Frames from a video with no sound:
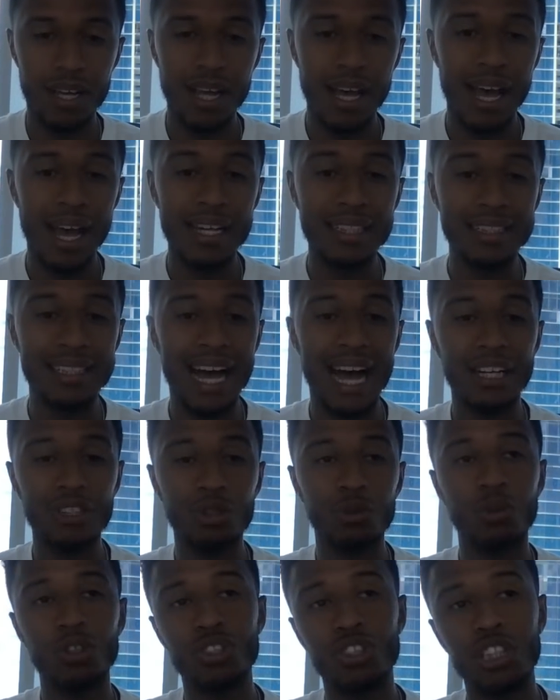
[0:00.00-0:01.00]
And that's
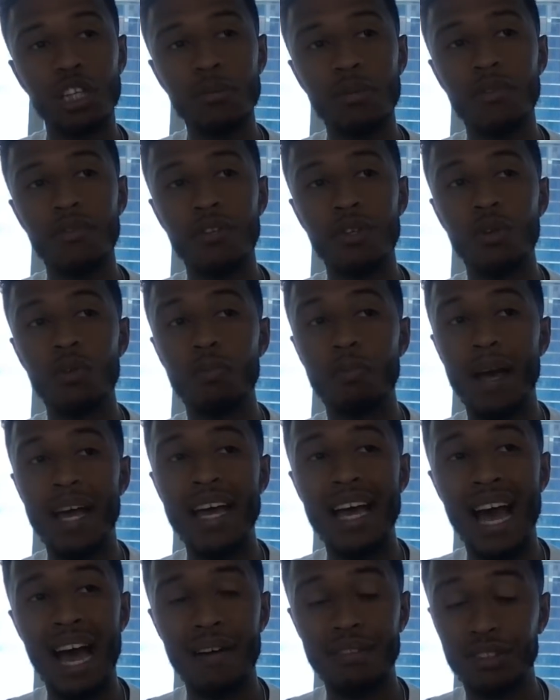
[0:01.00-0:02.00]
what some of you may
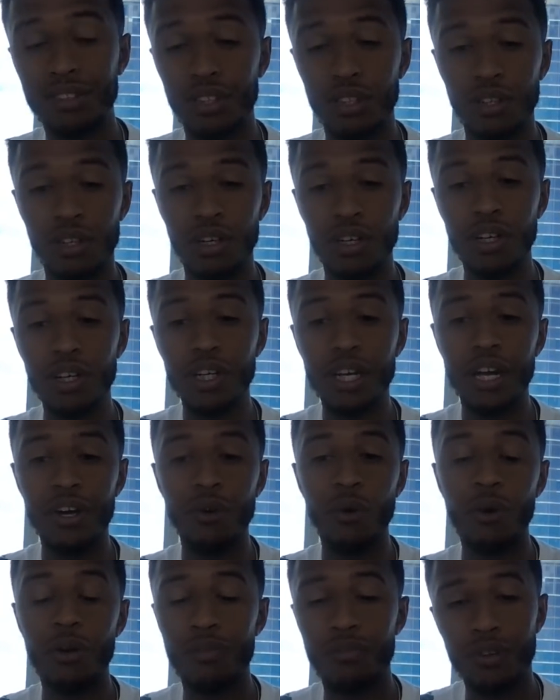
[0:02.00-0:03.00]
have to learn in
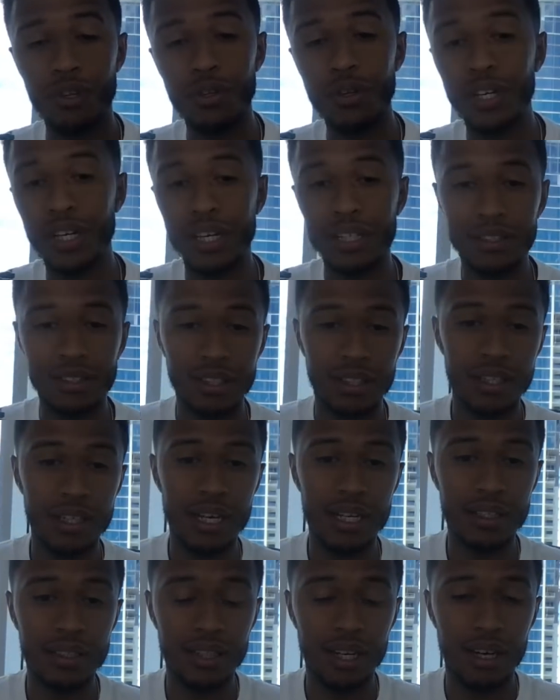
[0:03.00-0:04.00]
order for you to get to the
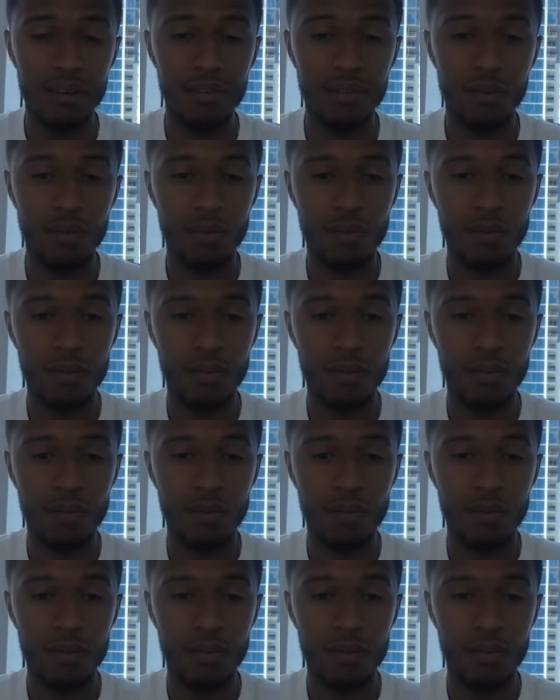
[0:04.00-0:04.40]
next level.